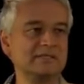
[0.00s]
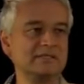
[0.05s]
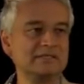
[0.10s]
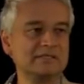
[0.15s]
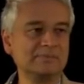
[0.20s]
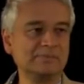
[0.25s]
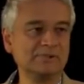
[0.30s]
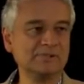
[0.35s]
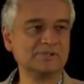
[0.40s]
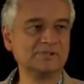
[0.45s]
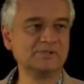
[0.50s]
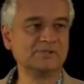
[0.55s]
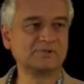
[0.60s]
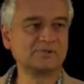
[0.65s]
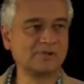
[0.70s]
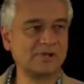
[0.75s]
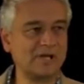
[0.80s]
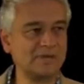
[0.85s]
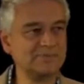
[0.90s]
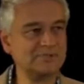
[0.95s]
and the simplest
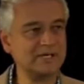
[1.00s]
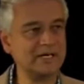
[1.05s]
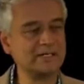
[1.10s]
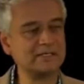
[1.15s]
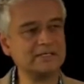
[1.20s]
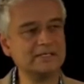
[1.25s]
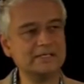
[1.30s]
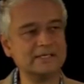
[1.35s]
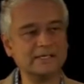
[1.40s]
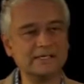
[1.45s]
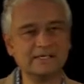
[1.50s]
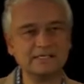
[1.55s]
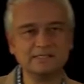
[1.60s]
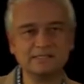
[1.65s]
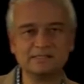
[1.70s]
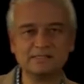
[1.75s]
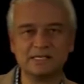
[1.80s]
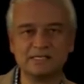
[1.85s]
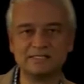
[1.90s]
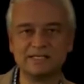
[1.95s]
neutral object
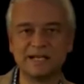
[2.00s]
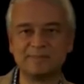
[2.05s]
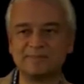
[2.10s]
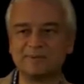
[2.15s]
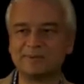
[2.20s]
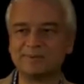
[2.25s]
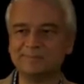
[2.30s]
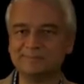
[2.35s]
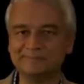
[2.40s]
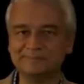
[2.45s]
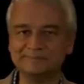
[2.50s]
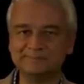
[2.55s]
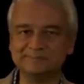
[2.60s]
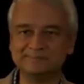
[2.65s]
is a dipole.